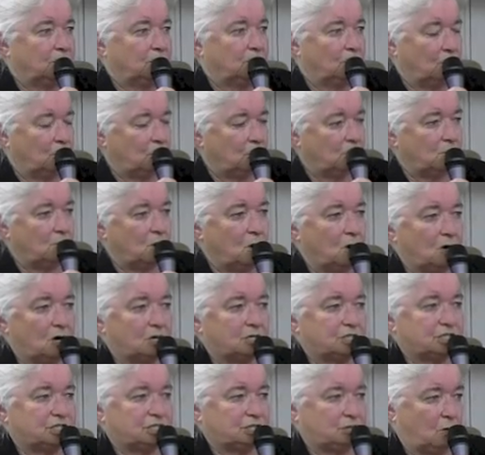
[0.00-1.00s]
No
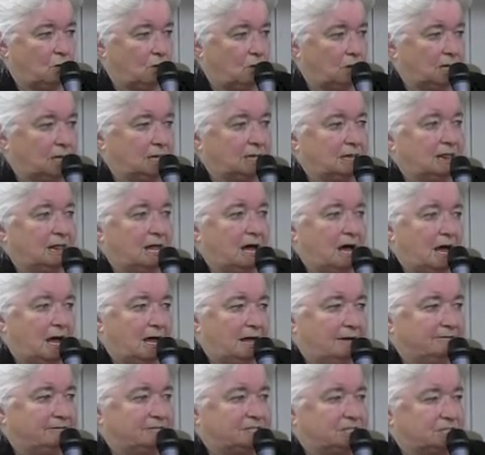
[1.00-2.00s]
more stolen
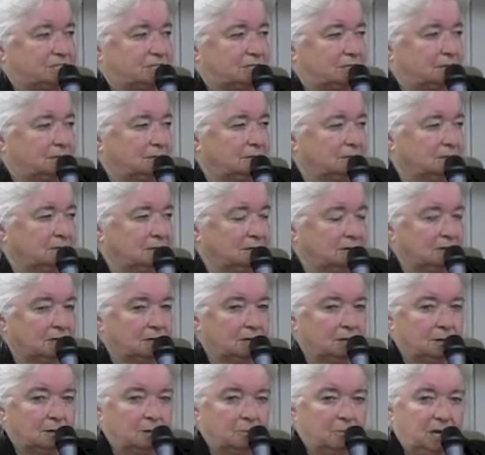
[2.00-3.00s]
lives.
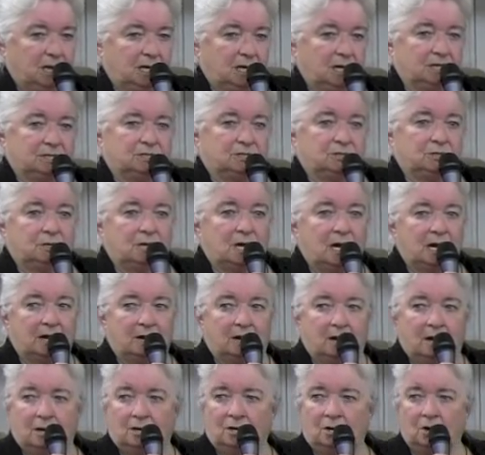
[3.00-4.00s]
Because
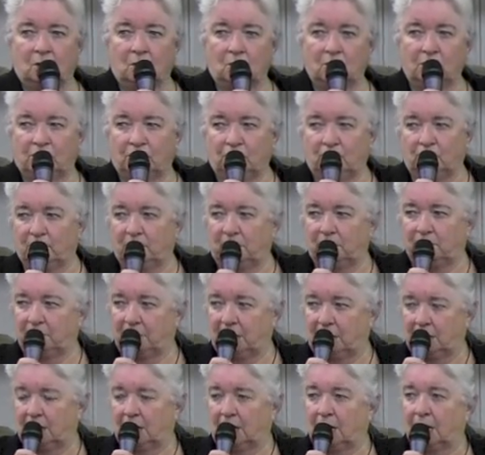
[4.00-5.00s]
no human
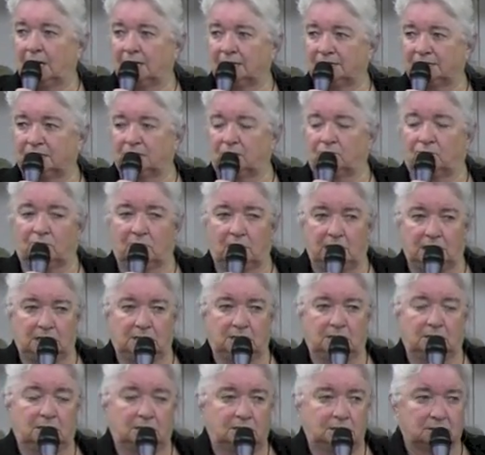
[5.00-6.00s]
being has the
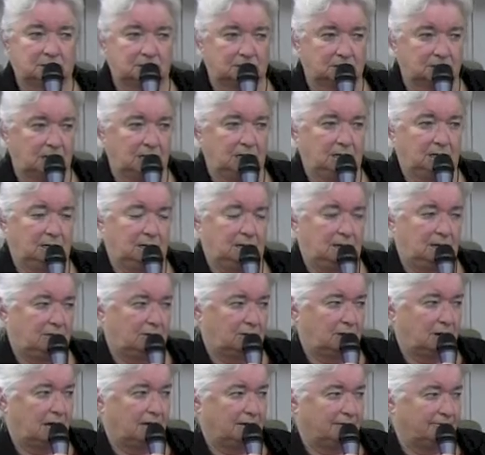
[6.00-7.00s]
right to take
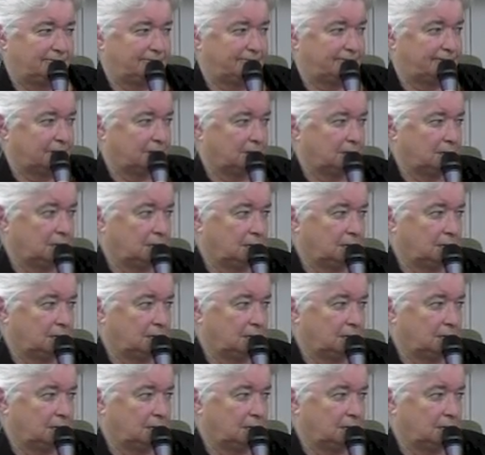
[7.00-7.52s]
another life.